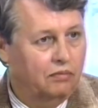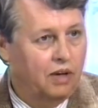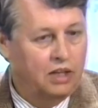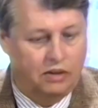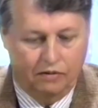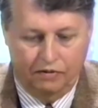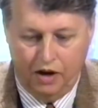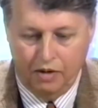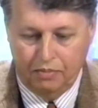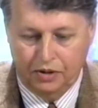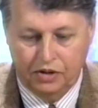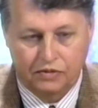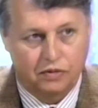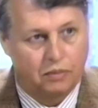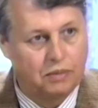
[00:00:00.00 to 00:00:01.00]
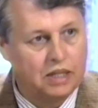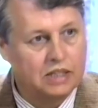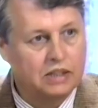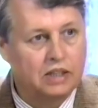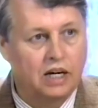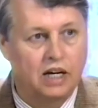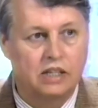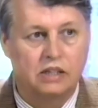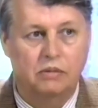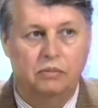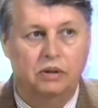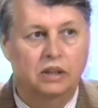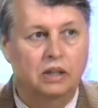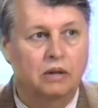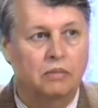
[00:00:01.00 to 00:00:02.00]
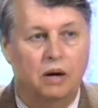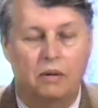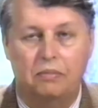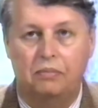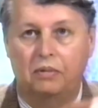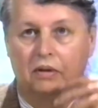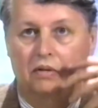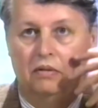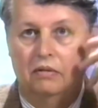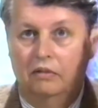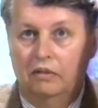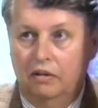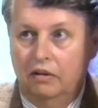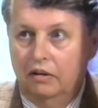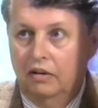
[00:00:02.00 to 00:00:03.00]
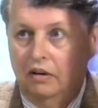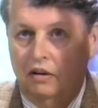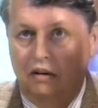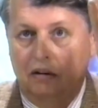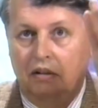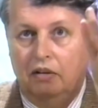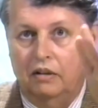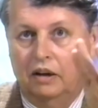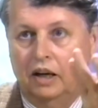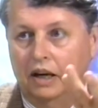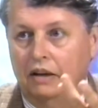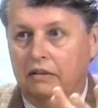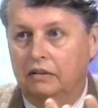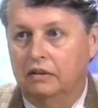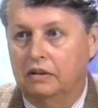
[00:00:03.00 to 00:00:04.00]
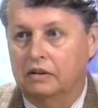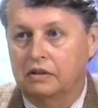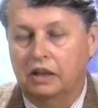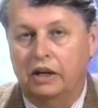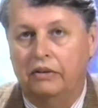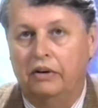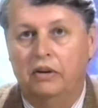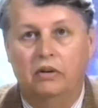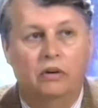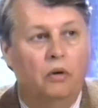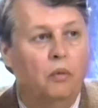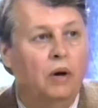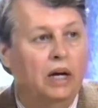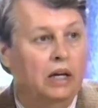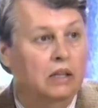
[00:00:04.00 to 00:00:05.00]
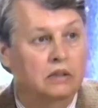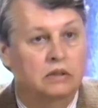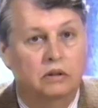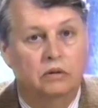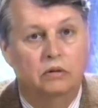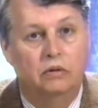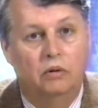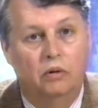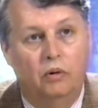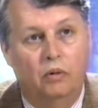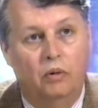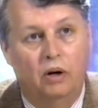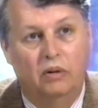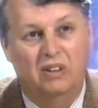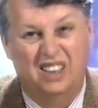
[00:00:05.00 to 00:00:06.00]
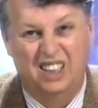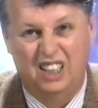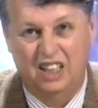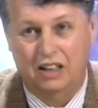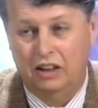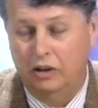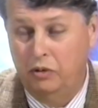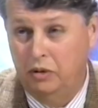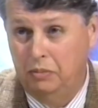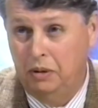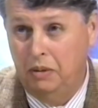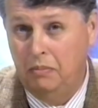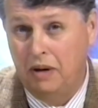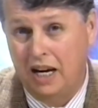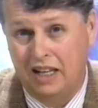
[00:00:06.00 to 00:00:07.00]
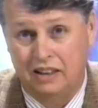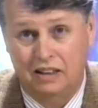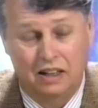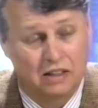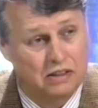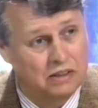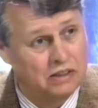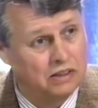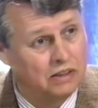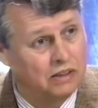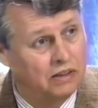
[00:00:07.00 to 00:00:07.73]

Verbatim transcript: And the vapors from this chasm would come up and, and just carry her away into what clinically would be madness.